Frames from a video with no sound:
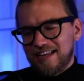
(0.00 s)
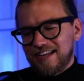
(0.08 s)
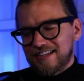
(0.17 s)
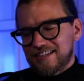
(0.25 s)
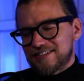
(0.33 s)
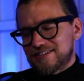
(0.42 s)

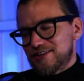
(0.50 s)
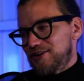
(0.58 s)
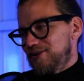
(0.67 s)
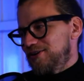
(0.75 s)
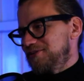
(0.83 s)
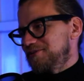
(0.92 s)

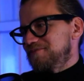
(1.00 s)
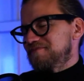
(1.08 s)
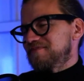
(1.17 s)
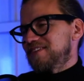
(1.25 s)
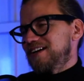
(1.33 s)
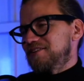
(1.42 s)
So
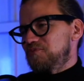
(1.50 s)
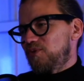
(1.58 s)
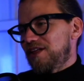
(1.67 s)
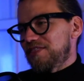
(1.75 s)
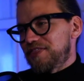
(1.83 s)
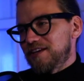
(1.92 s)

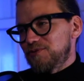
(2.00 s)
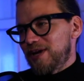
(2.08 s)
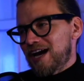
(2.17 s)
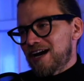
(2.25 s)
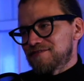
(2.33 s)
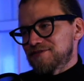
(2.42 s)
one thing we
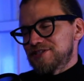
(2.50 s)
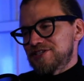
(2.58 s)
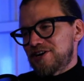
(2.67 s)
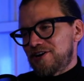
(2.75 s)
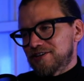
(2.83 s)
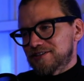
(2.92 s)
haven't
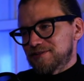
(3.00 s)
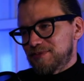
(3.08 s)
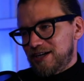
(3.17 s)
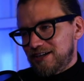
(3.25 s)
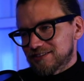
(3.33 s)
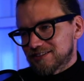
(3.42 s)
talked
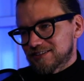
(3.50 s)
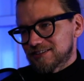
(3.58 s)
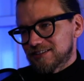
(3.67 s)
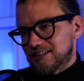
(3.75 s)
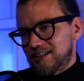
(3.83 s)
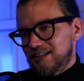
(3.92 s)
about,
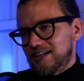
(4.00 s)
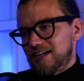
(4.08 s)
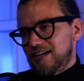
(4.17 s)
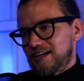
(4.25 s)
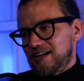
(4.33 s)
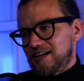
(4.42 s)

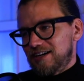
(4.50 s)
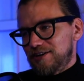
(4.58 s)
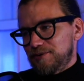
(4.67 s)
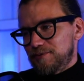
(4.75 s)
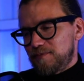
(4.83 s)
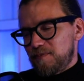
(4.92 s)

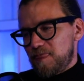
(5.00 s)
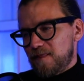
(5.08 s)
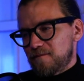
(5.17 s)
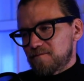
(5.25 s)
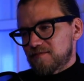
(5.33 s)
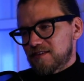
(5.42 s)
um,
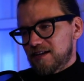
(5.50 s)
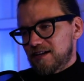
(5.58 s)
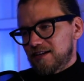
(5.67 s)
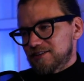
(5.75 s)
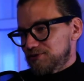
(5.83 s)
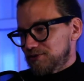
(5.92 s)

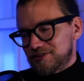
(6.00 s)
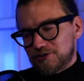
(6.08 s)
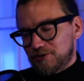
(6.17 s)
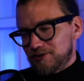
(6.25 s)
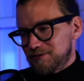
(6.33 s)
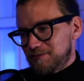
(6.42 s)
so it
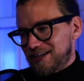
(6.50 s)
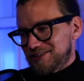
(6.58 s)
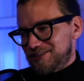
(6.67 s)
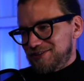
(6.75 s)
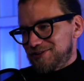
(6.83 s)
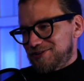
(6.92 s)
totally
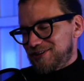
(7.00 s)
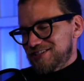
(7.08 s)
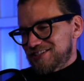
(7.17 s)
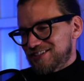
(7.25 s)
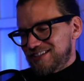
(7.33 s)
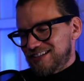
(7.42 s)
matches your
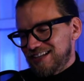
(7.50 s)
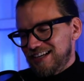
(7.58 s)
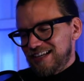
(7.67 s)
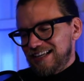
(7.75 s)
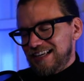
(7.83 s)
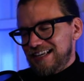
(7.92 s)
question,
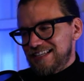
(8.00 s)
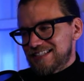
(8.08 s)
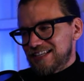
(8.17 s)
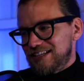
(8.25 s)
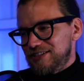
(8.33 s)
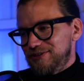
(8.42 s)
is
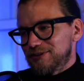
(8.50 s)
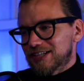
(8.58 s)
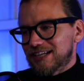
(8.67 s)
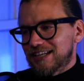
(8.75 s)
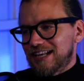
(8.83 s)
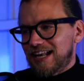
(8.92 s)
you
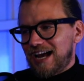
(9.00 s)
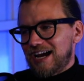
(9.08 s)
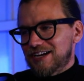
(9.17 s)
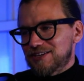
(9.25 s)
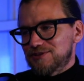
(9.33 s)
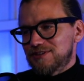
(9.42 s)
can
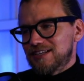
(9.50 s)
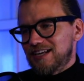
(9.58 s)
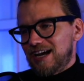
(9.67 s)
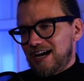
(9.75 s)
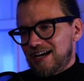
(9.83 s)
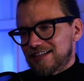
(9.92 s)
actually
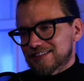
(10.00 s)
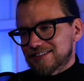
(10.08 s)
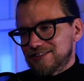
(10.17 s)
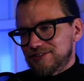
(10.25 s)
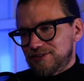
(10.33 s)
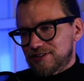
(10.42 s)
ask
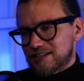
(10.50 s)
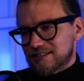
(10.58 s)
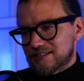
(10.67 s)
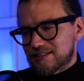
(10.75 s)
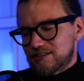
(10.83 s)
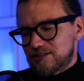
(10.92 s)

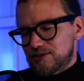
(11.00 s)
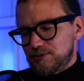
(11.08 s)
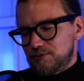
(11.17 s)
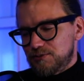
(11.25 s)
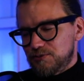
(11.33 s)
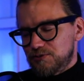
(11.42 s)
Notice
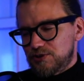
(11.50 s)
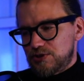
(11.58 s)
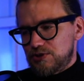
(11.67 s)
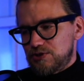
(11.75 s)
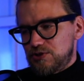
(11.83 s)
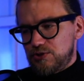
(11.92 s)
to
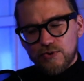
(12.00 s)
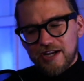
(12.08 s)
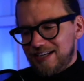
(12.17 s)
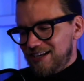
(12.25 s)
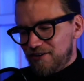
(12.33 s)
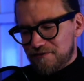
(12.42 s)
do
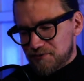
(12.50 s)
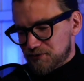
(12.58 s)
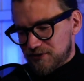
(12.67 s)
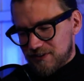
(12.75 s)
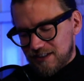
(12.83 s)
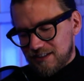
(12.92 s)
any of those
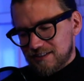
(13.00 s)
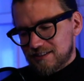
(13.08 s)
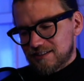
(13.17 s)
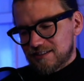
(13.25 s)
things